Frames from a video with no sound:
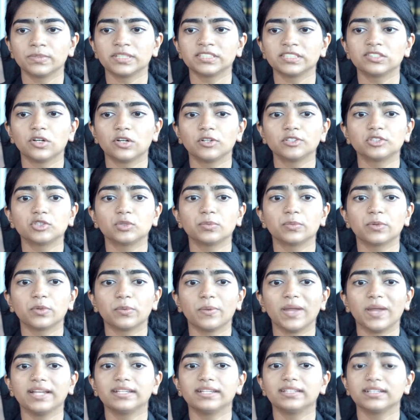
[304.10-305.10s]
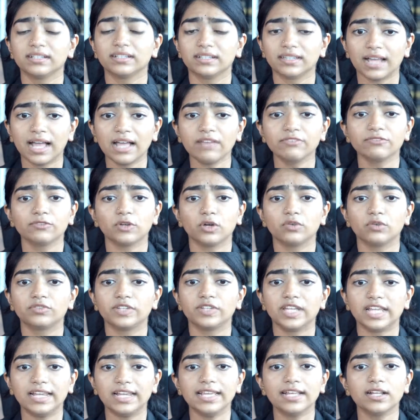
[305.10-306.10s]
also provide the graph of
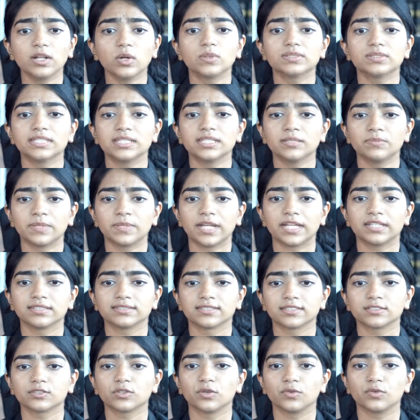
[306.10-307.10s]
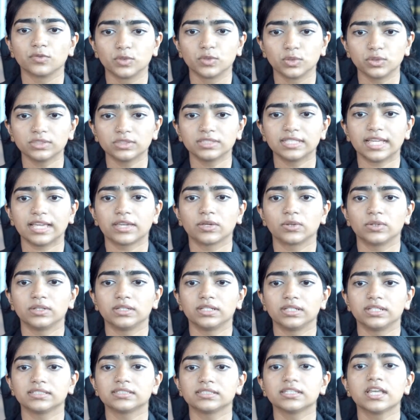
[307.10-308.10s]
daily closing prices of those
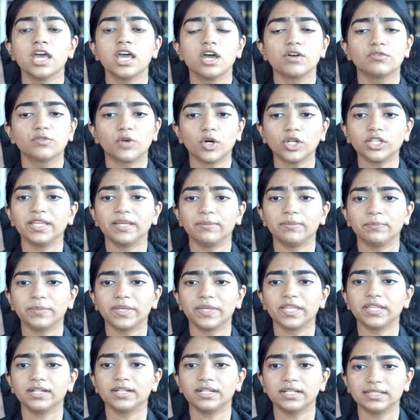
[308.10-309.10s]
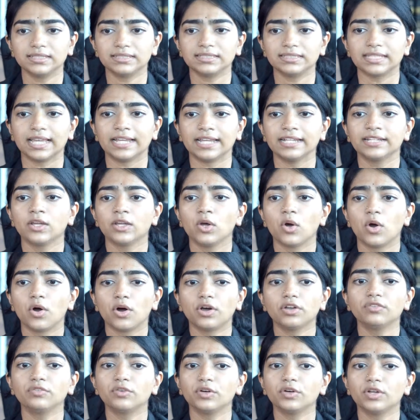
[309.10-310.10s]
securities for the period assigned
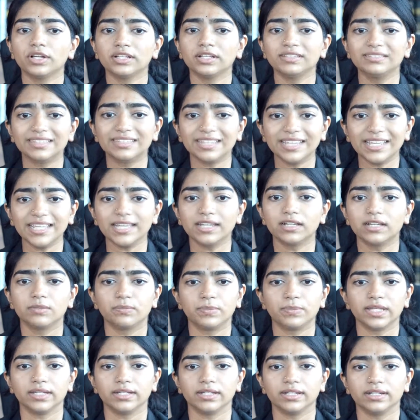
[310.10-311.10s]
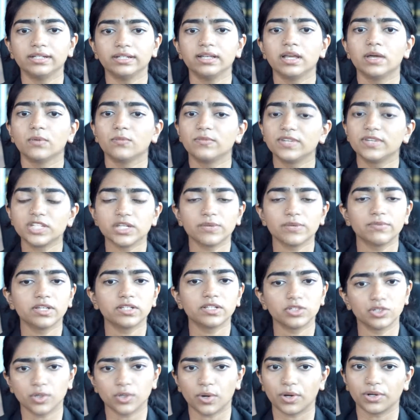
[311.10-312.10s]
or for a 3-year period, whichever
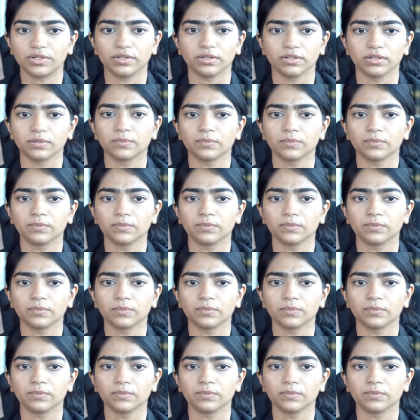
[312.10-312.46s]
is shorter.